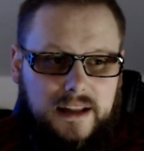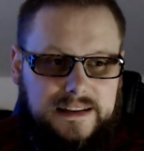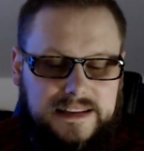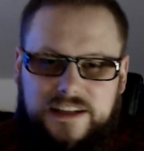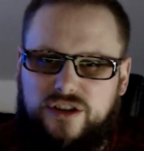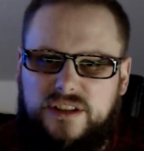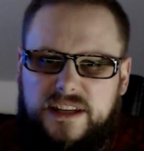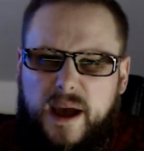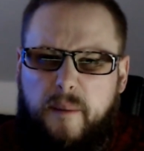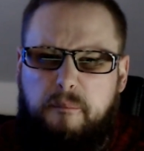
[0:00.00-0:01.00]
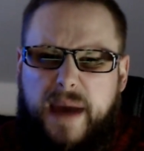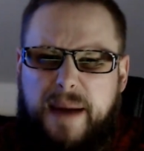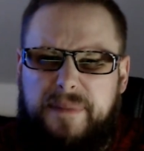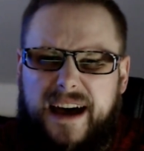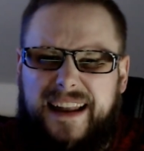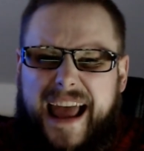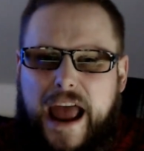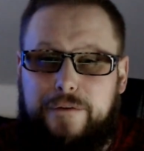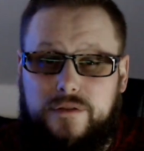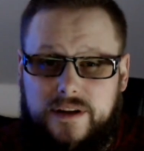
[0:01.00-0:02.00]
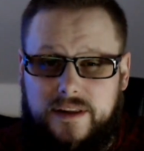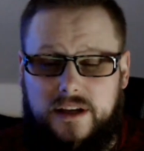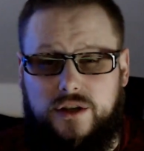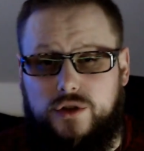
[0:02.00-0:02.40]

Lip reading: Literally map out everything.